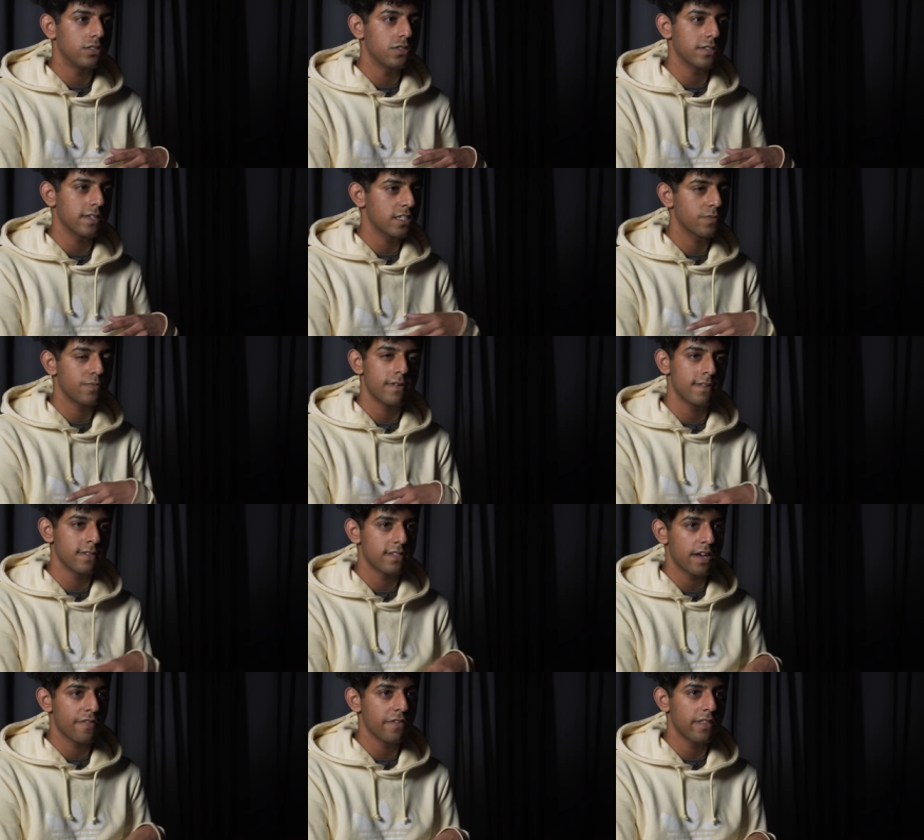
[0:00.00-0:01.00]
Just
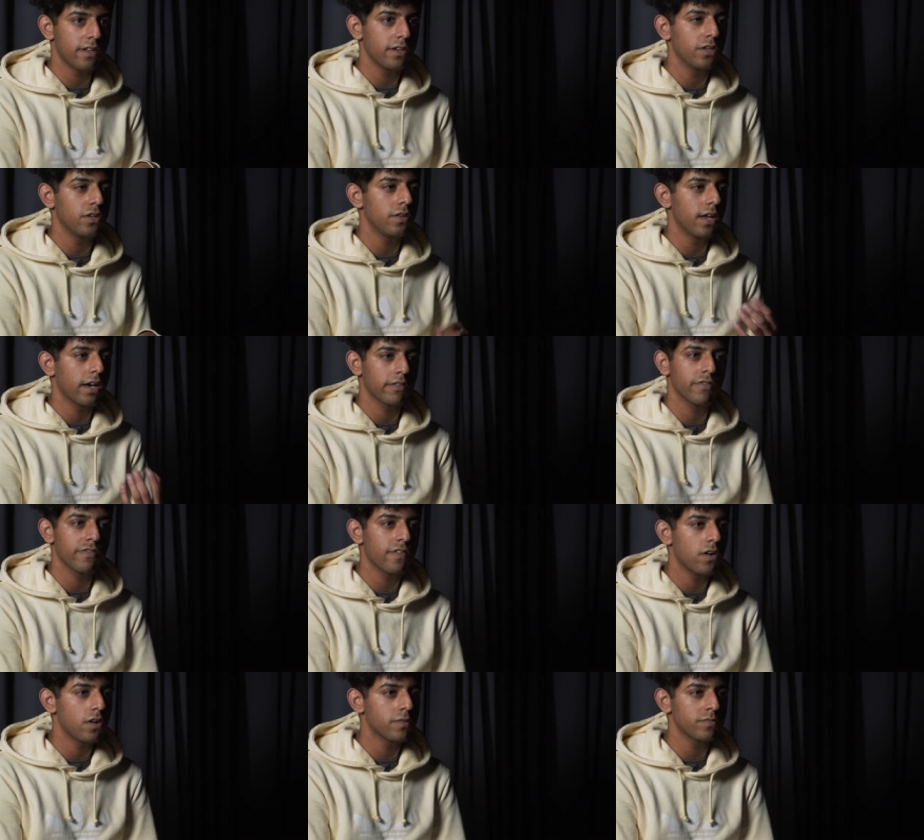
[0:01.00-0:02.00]
experience everything new, like the
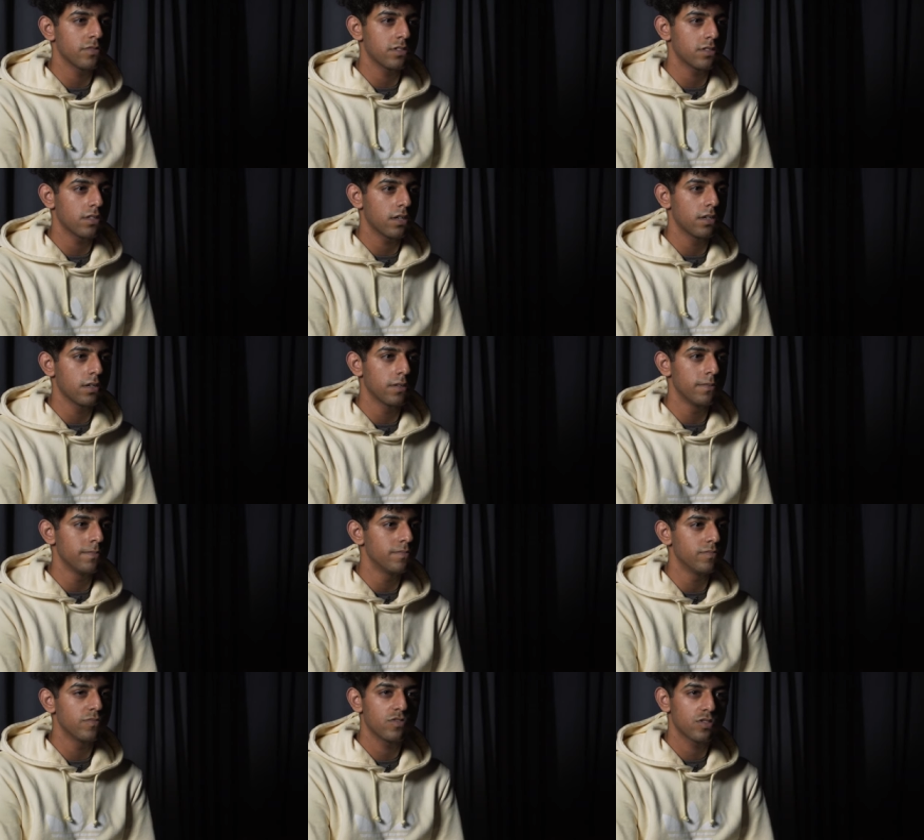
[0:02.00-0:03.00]
farms,
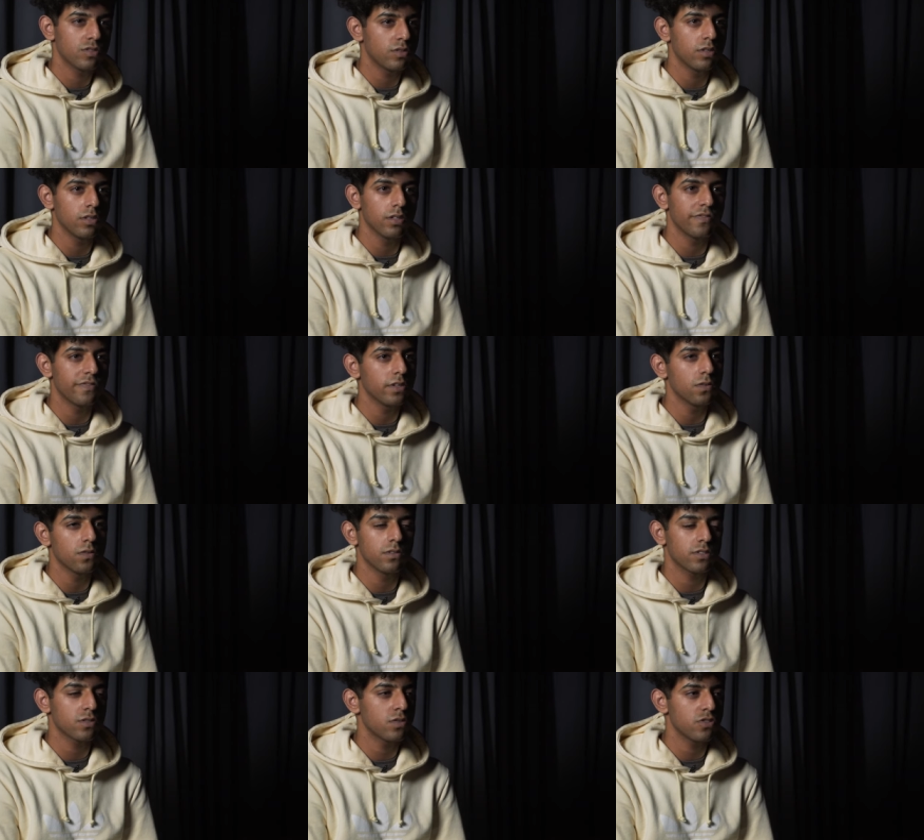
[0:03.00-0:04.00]
um, the
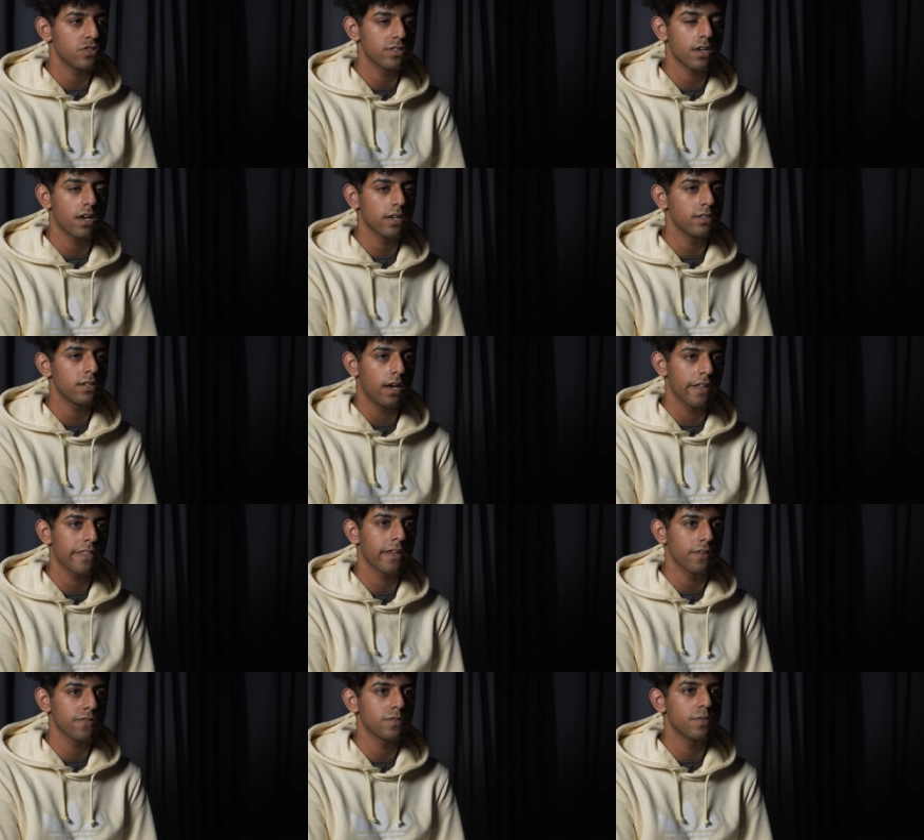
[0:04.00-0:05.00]
fields, countryside. I
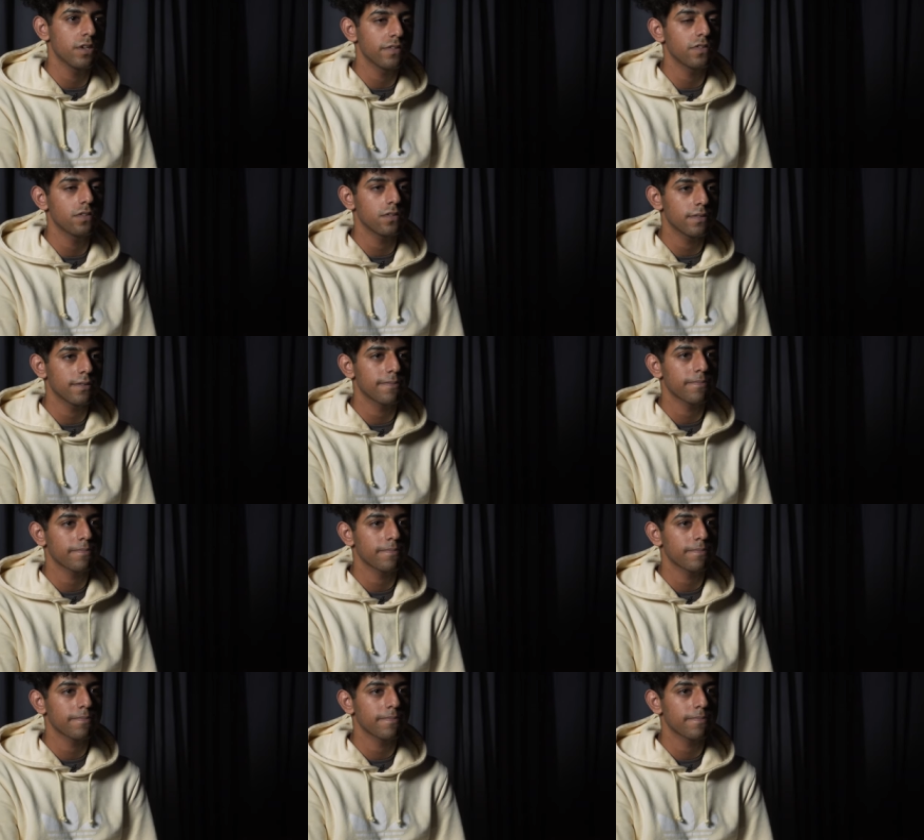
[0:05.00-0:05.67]
think it was beautiful.